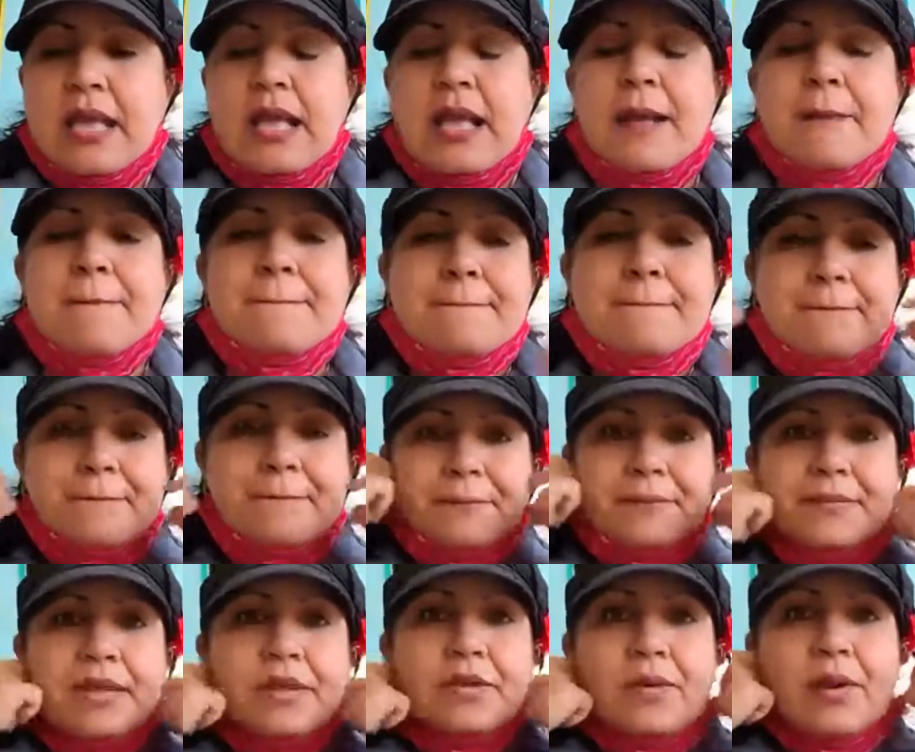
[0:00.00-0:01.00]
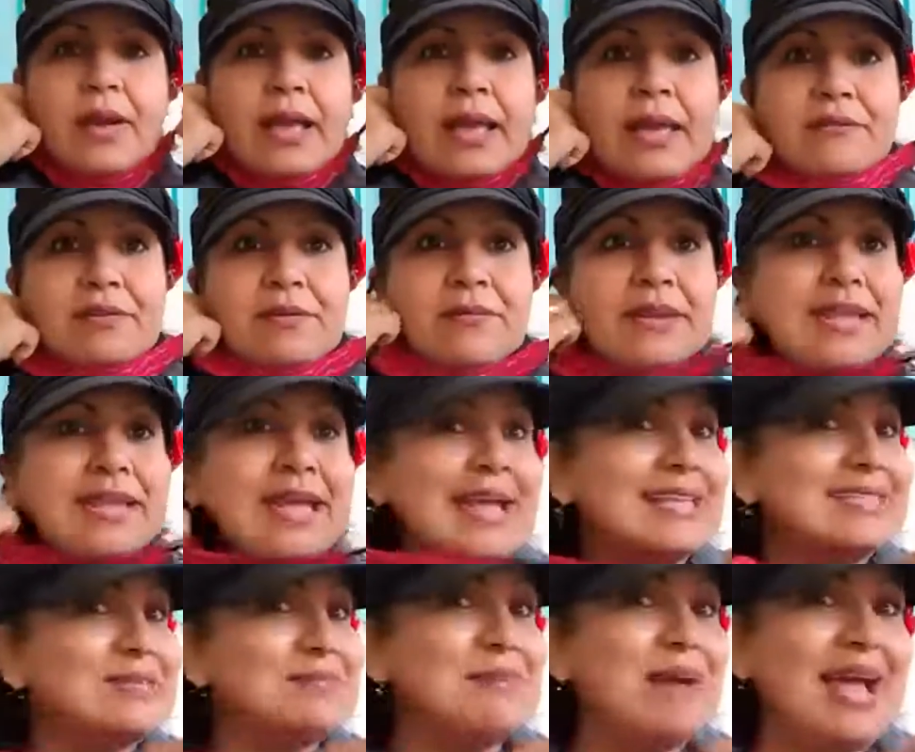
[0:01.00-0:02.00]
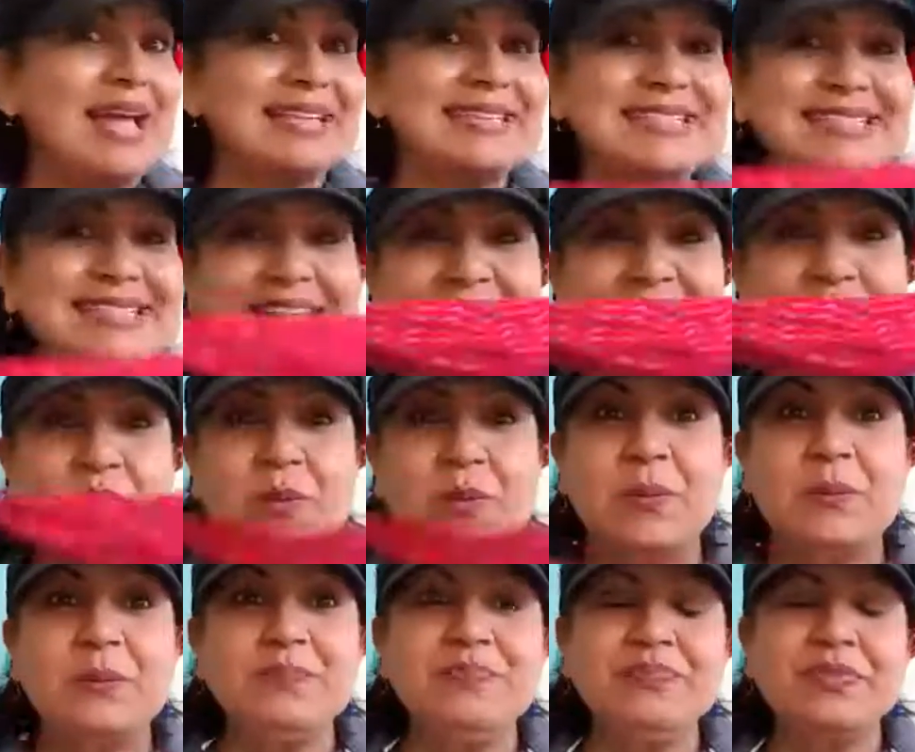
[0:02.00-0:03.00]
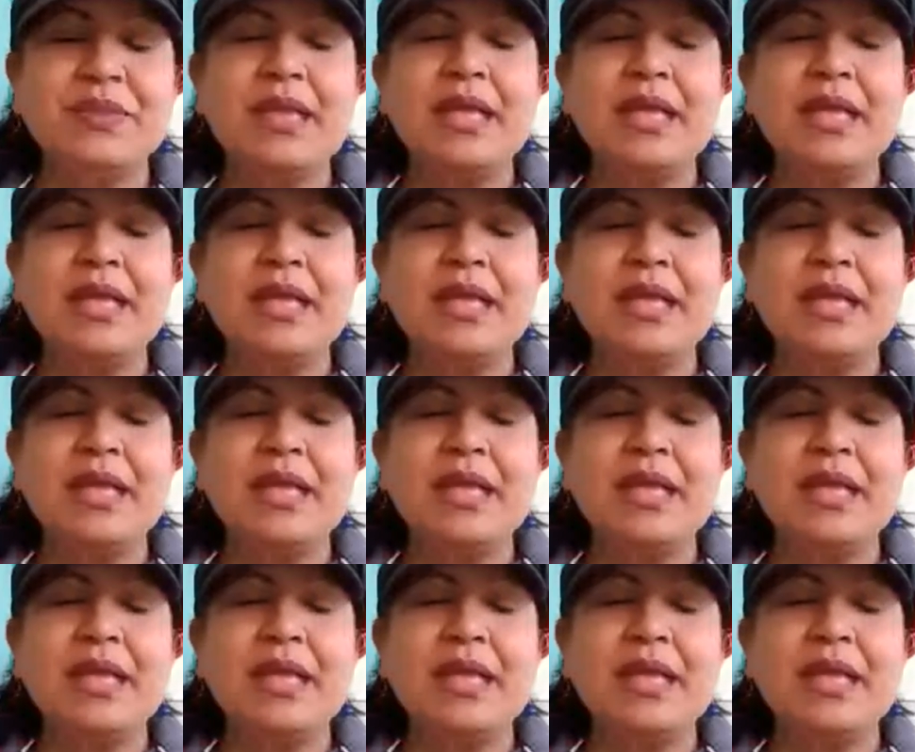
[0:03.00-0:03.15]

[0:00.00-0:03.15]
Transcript: um, you know, everyone has mask at home.